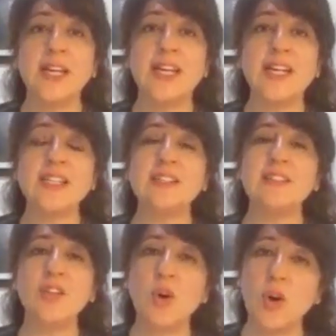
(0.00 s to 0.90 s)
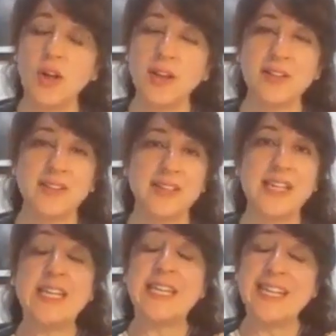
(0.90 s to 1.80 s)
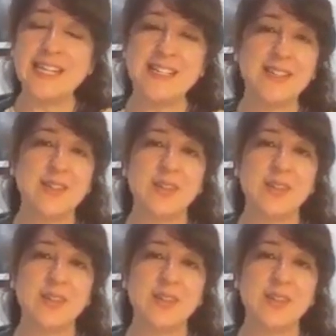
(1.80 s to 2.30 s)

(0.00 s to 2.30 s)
it is your need